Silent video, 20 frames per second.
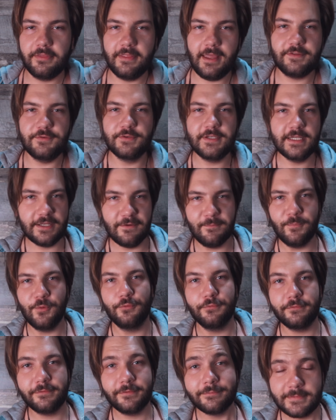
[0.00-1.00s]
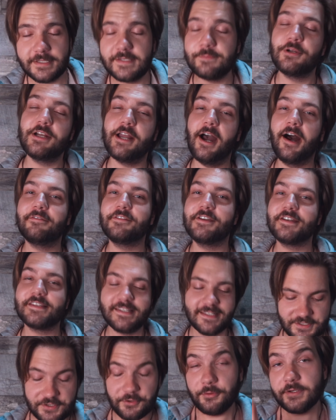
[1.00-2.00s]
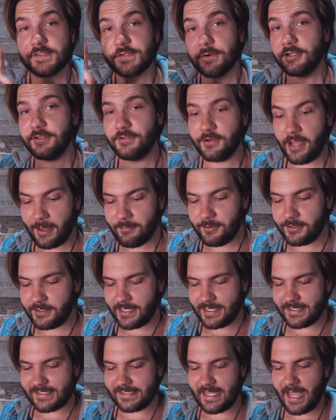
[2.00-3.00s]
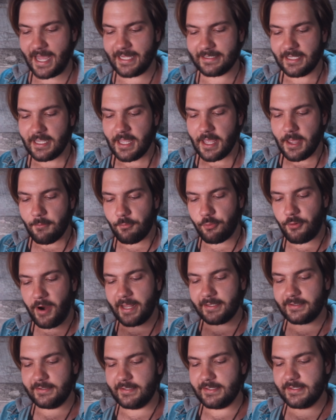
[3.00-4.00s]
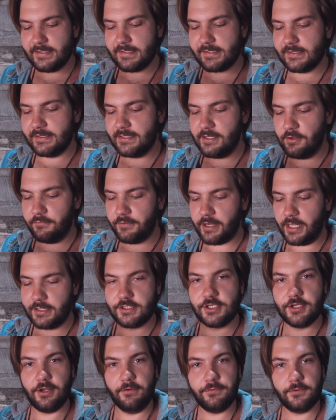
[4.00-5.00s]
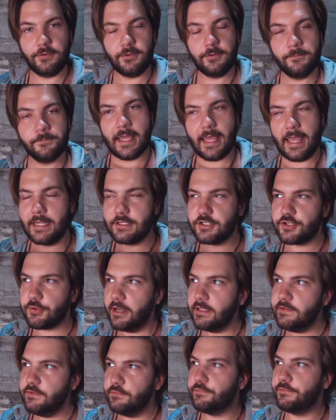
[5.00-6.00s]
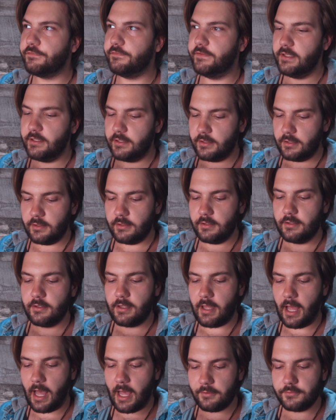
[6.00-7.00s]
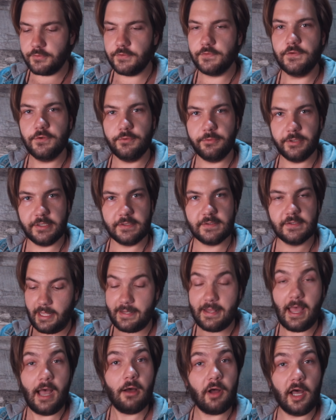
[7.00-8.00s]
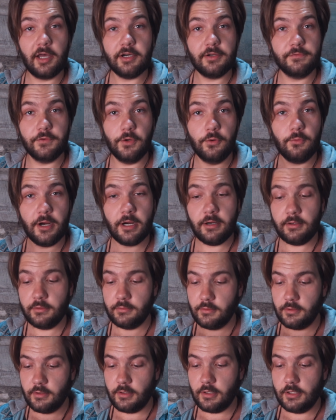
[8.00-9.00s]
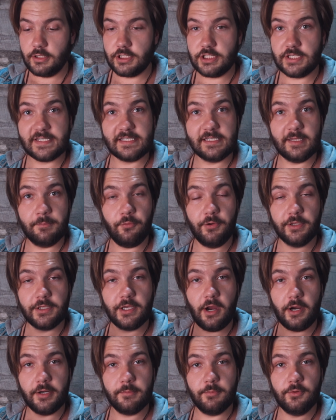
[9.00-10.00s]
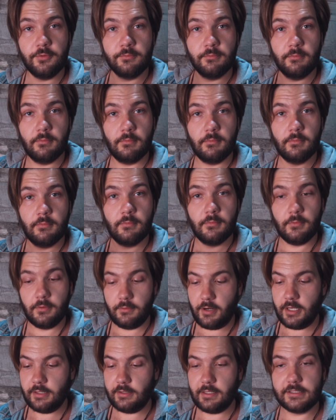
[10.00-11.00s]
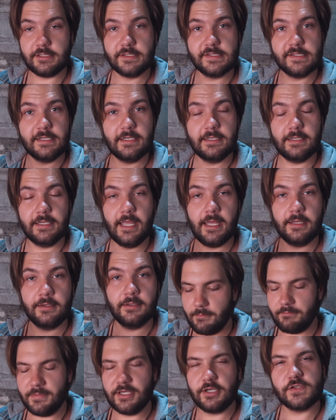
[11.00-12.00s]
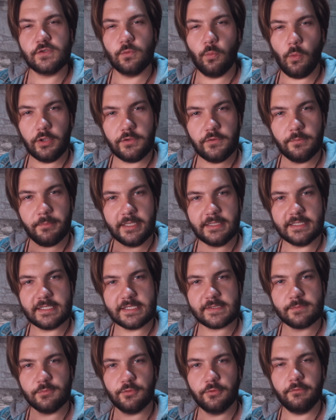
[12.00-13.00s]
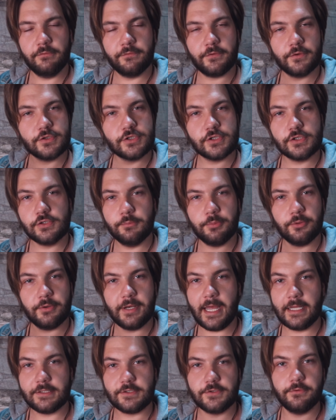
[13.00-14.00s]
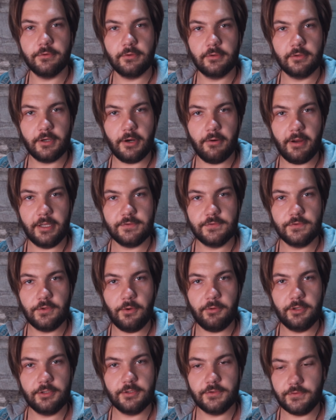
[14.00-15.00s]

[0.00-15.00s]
that you did a move. It's pretty obvious. So what's going to happen is that practice the overhand shuffle and try to feel how you do it. And now out of nowhere, just slip 1 card, boom, right? I just did it again, because you want to make this move super natural, all right? You don't want to